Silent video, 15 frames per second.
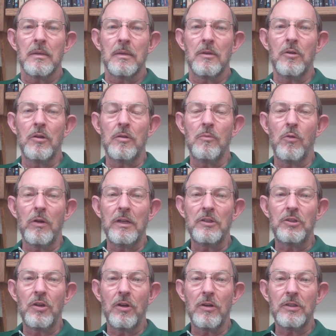Good morning,
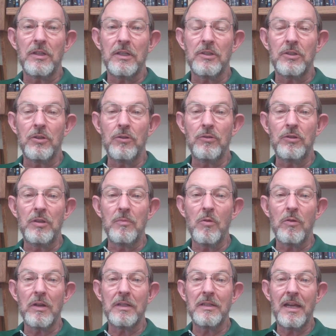church. It's Tuesday
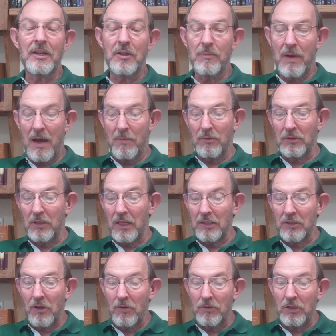morning. Take your Bibles.
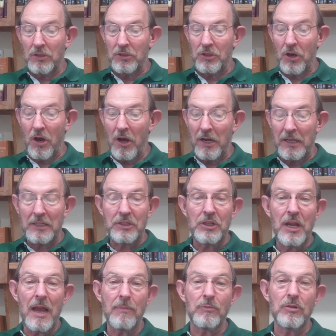Let's go to John in
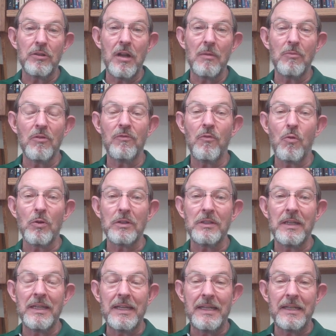chapter number
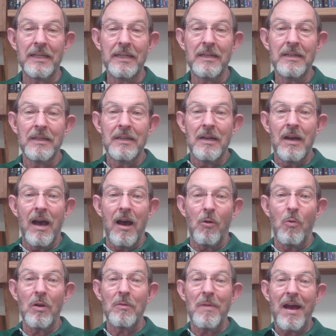14. Uh,
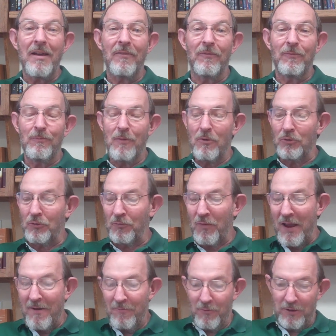one of my most
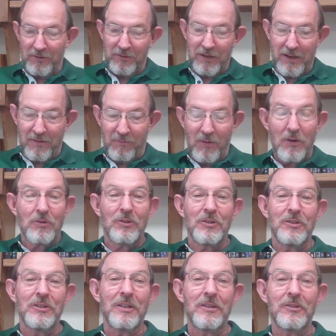favorite uh,
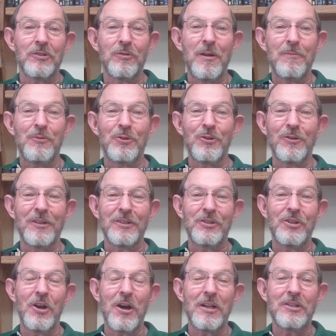verses in Scripture is
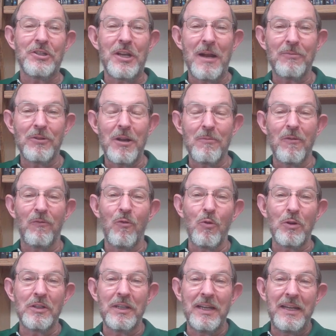John chapter number
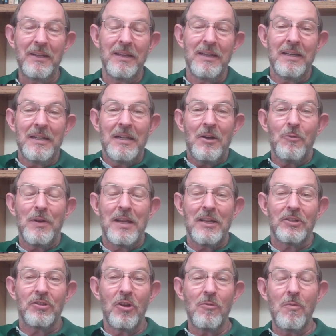14. We get
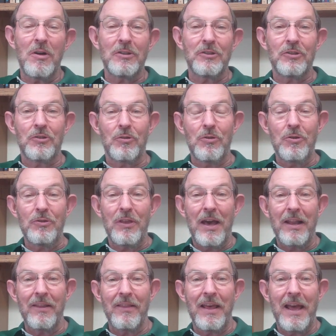so much truth
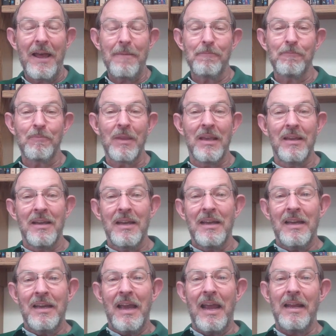out of that.
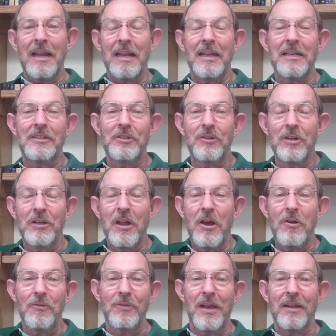And I need you to
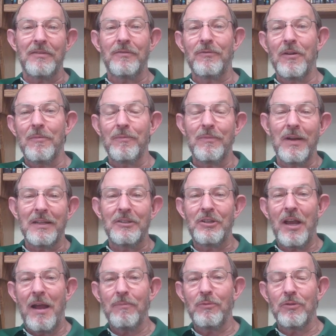know that from
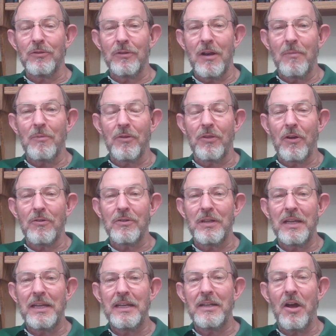chapter number
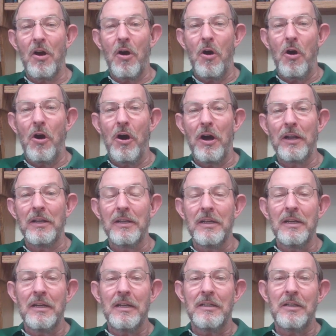13 on
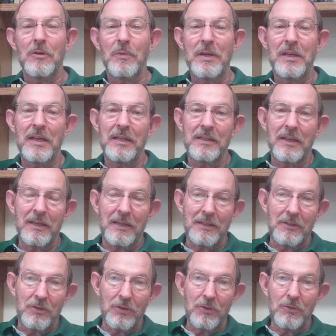till we get
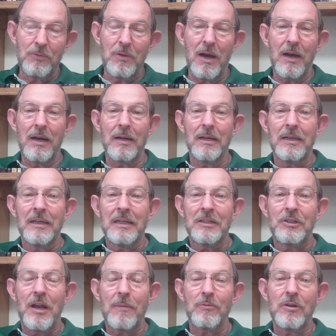into uh,
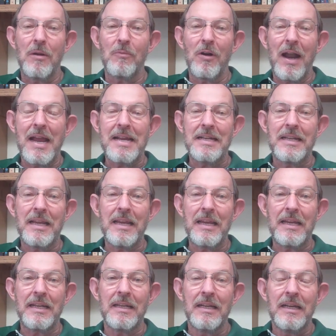chapter number
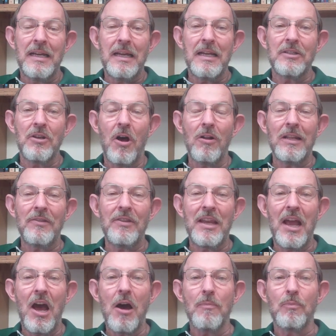18 is all in
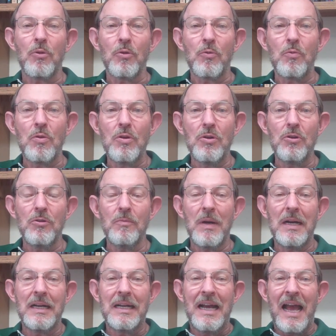the upper
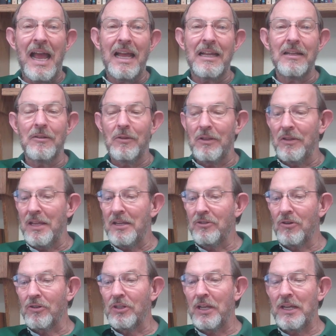room. And these
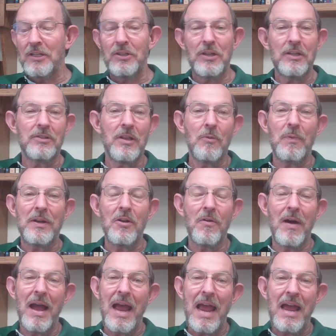are teachings that we
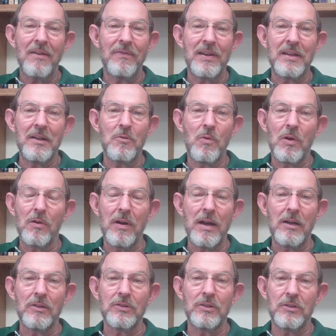don't have anywhere
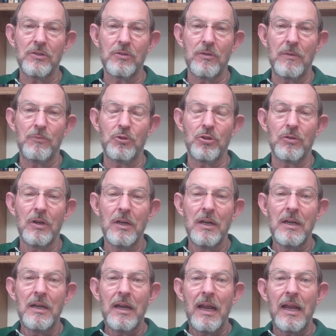else in Scripture.
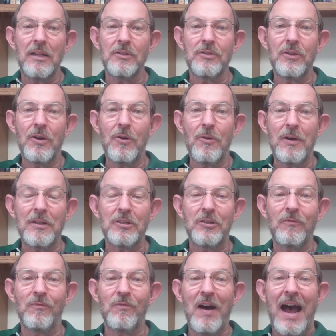And so it's
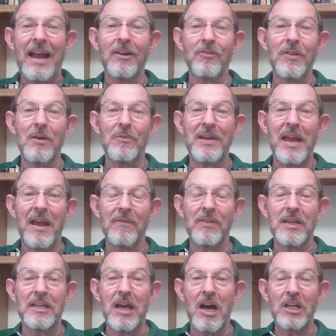vital that we have
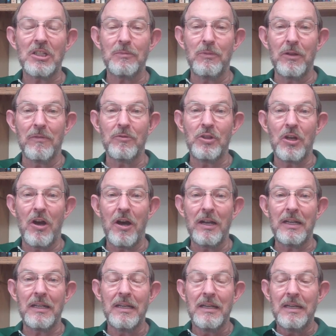the Gospel of John
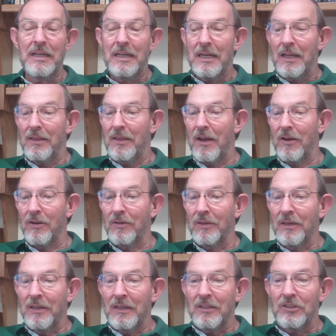and they're
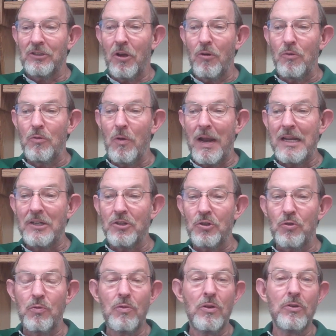so great
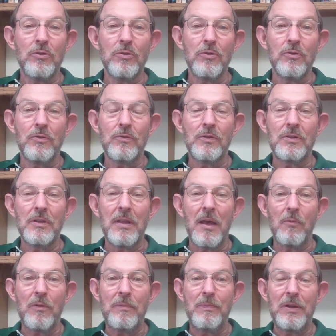truths
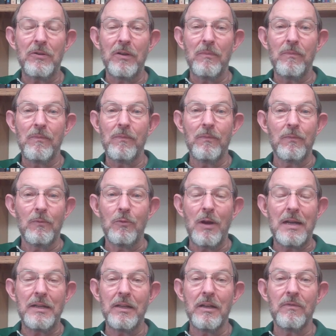that we build a
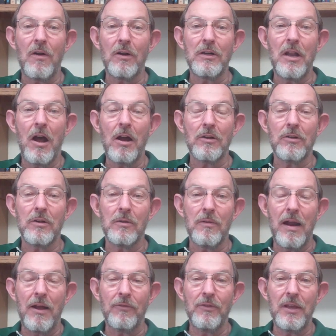great deal of our doctrine
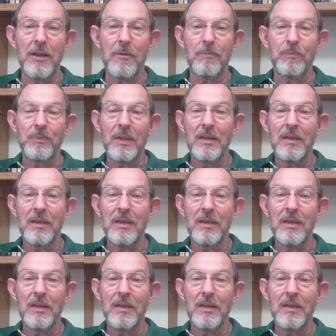around them.